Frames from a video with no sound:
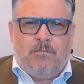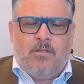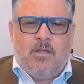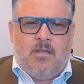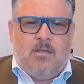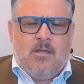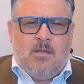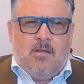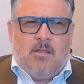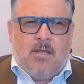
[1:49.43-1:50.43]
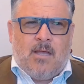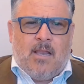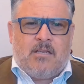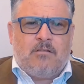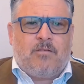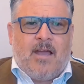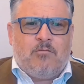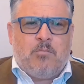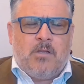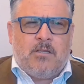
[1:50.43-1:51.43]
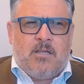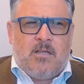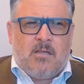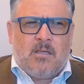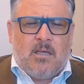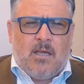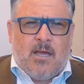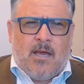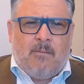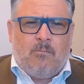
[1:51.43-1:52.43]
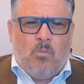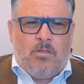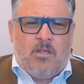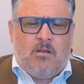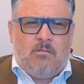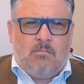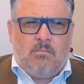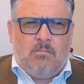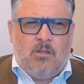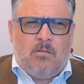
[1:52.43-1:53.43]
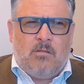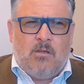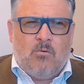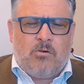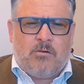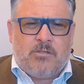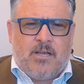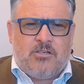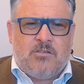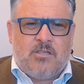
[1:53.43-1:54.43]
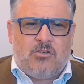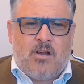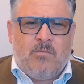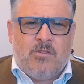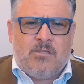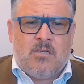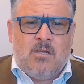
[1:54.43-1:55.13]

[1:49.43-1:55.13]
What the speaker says: the collective capability within the organisations that train with us.